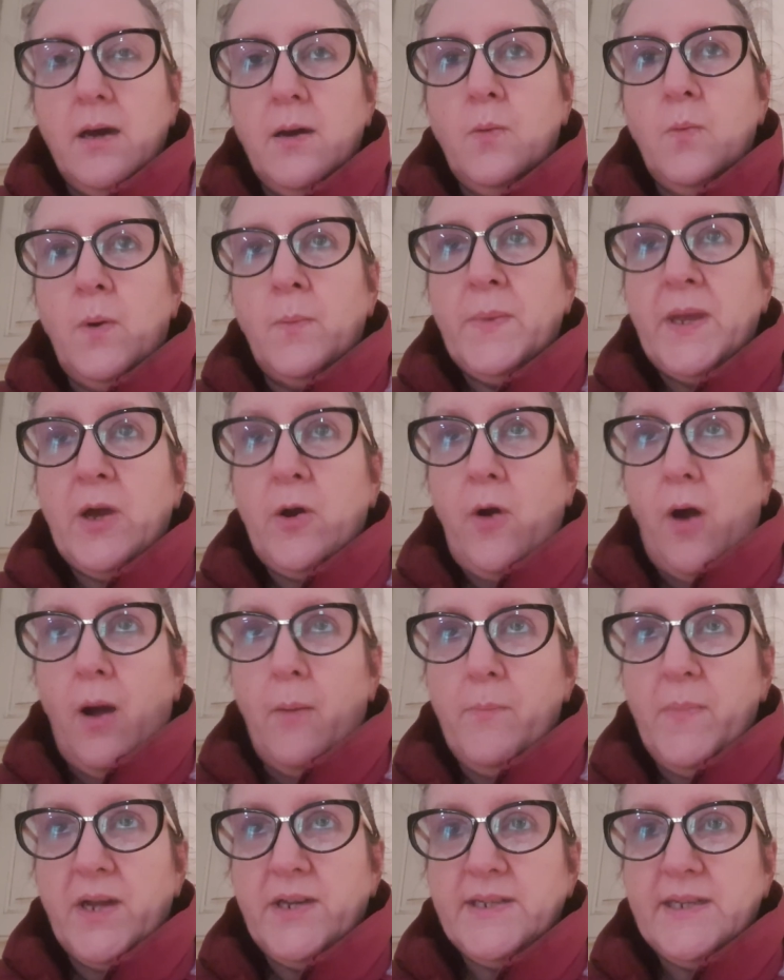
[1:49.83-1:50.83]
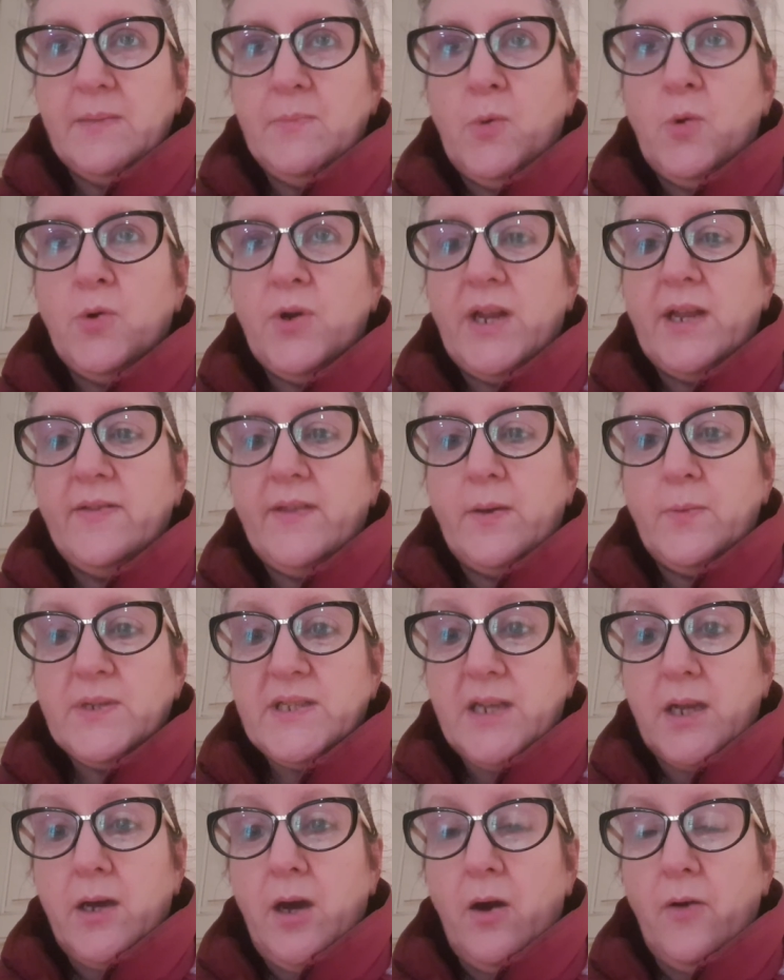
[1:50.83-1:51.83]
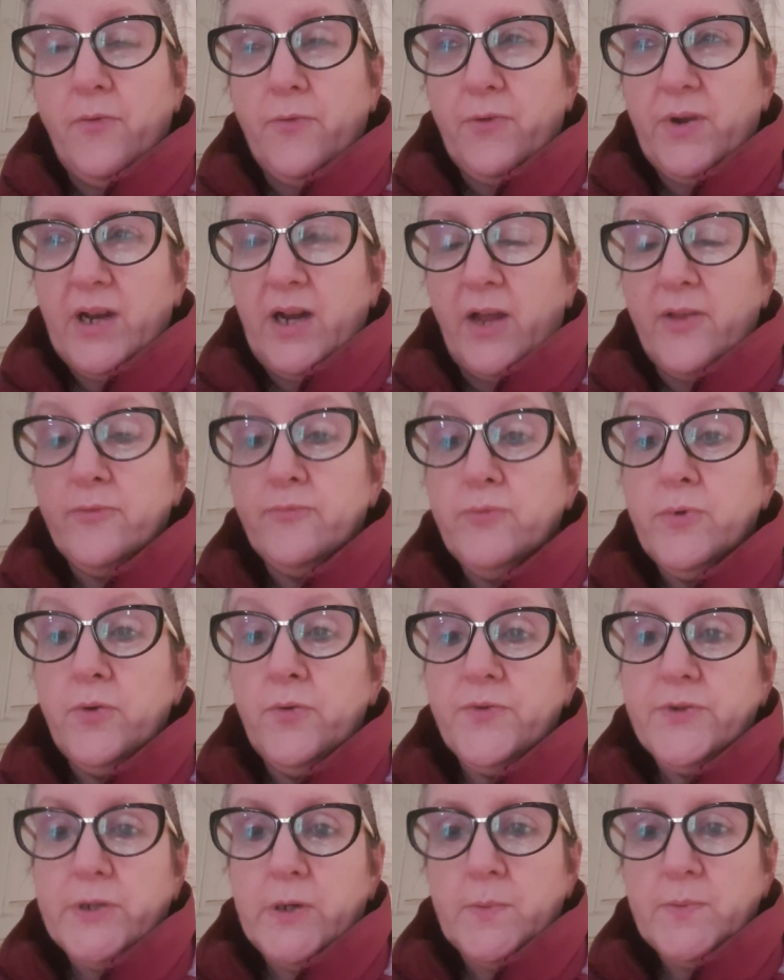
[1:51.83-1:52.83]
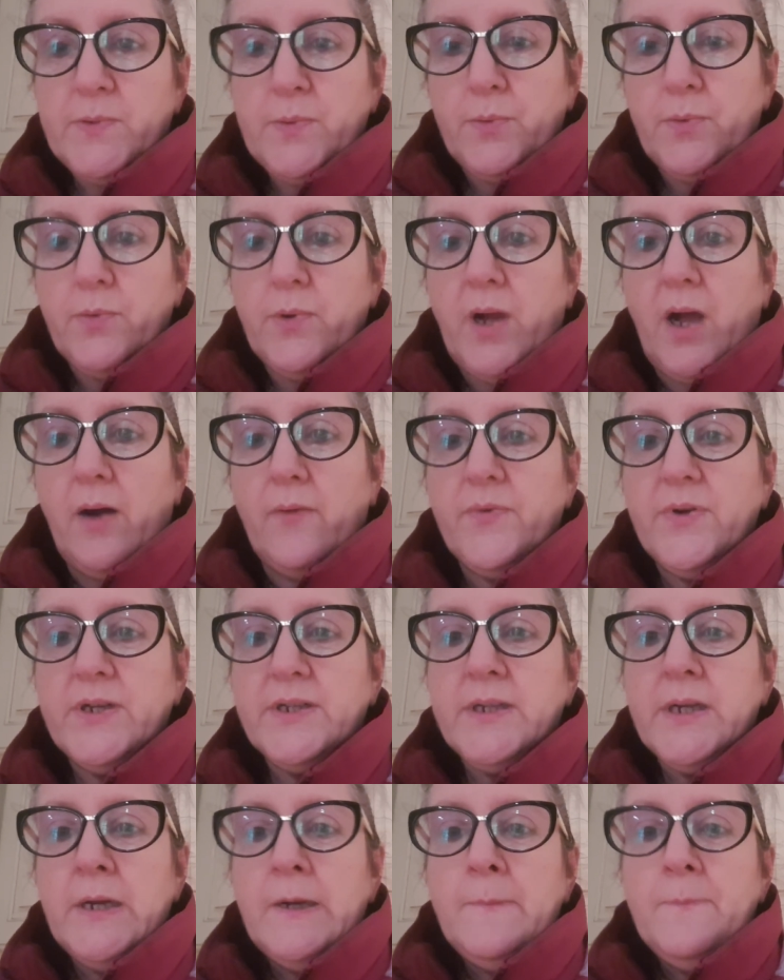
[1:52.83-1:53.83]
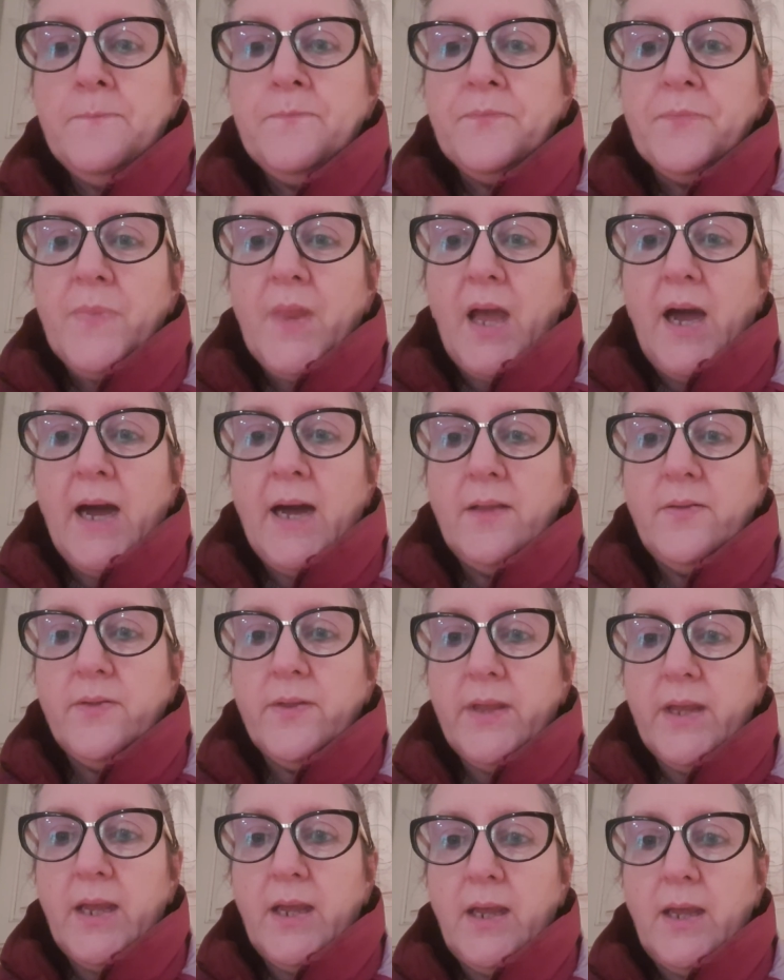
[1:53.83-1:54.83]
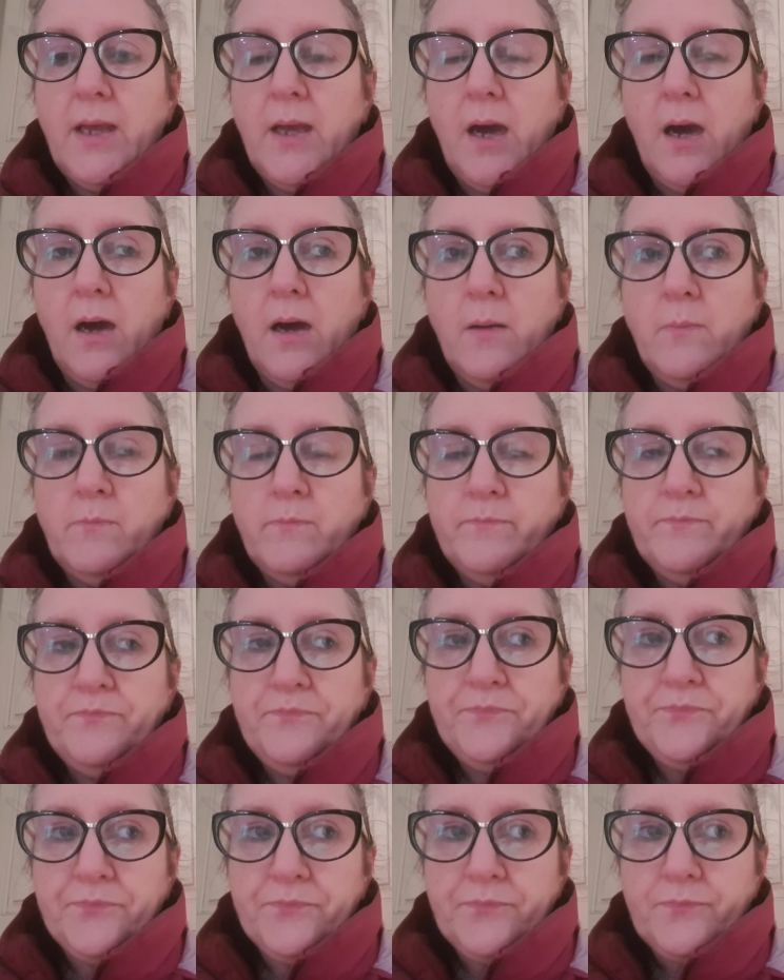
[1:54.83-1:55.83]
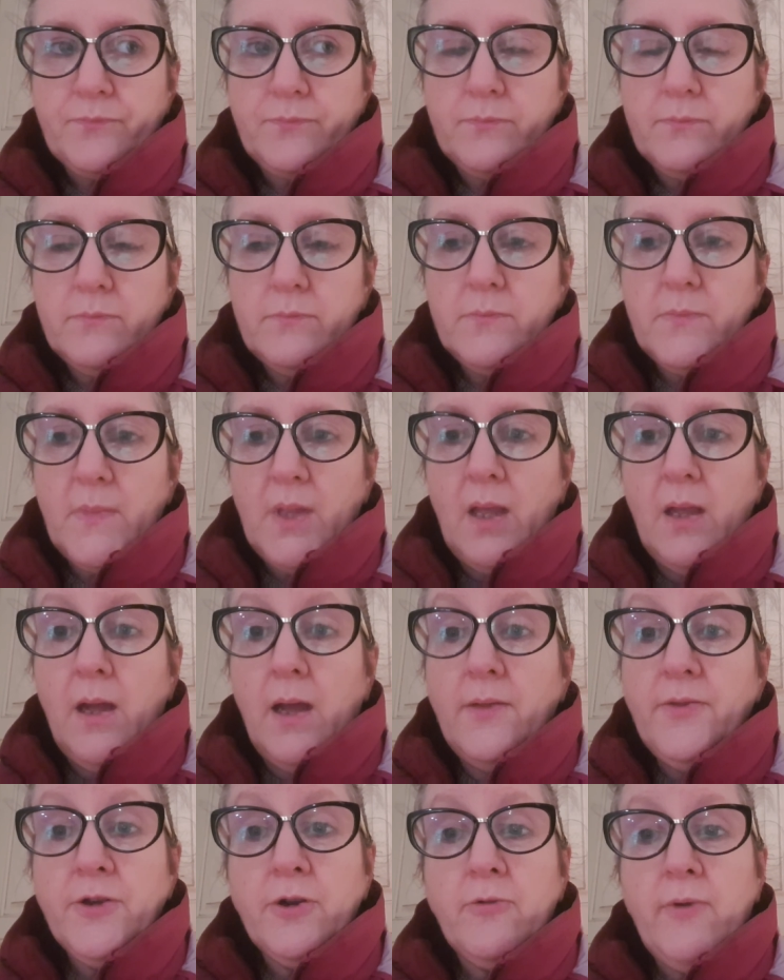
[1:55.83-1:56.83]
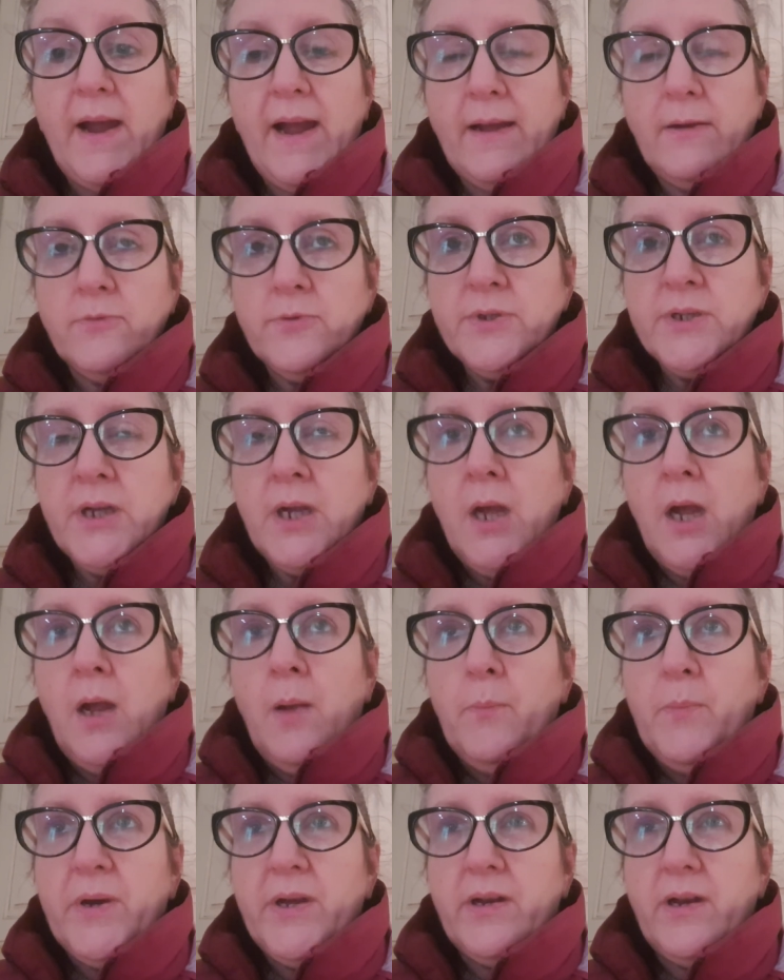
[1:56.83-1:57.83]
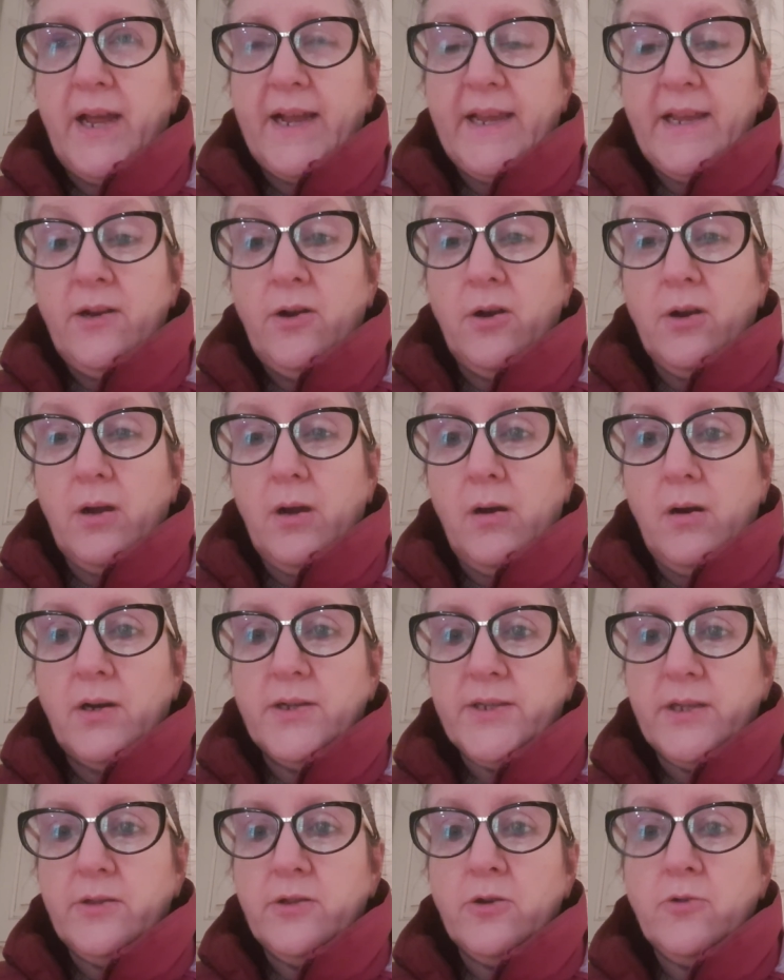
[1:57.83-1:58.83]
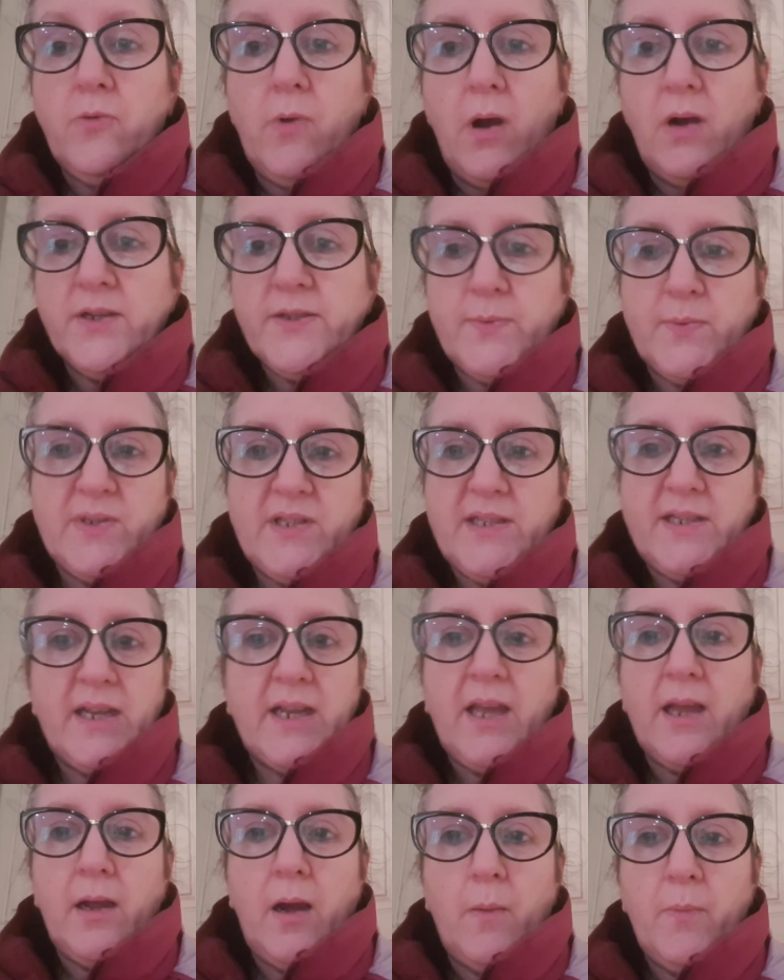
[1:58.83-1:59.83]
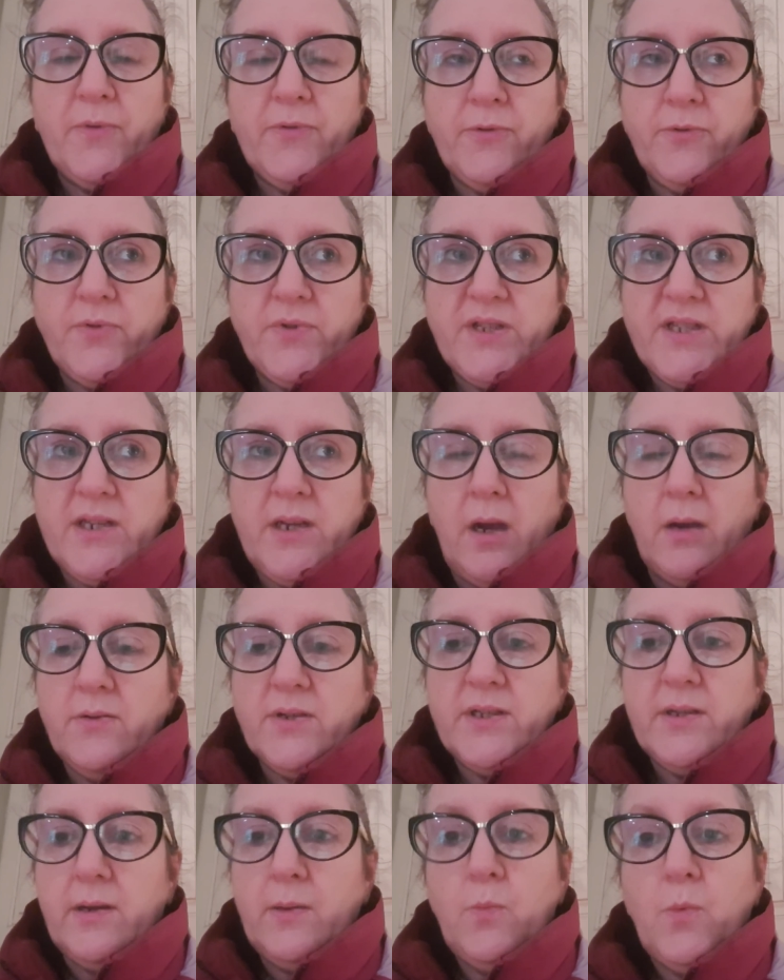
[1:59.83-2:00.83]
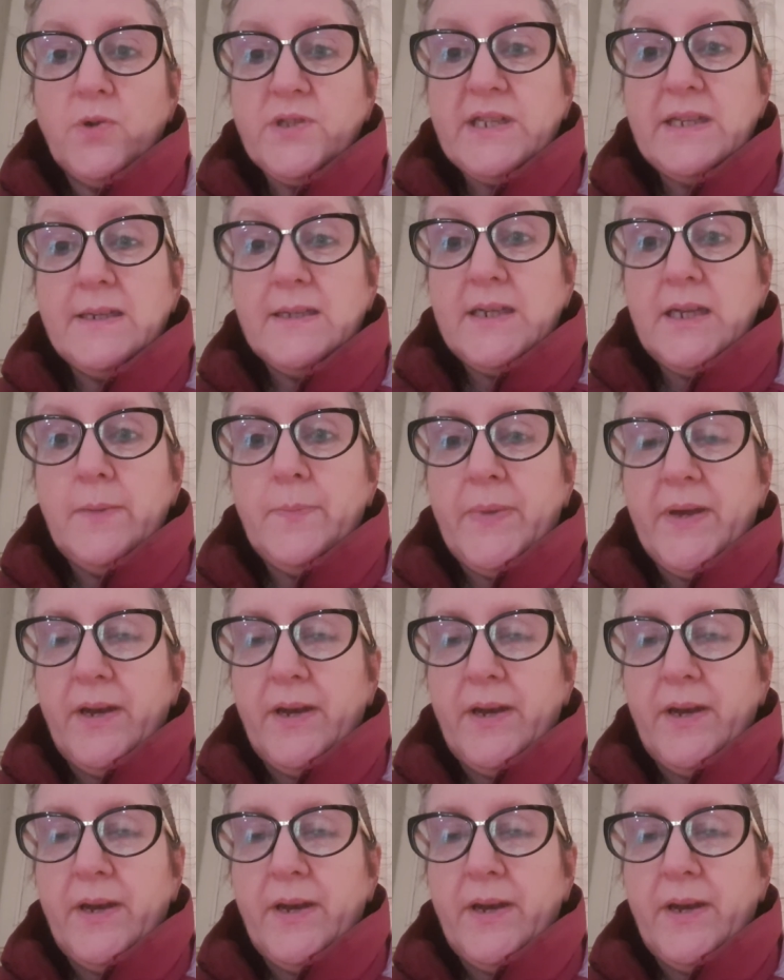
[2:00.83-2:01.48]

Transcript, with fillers: When we got up Monday morning, there was a covering, like the rooftops were all covered and the um, and the ground but like in our garden the grass was sticking up through the snow so it wasn't deep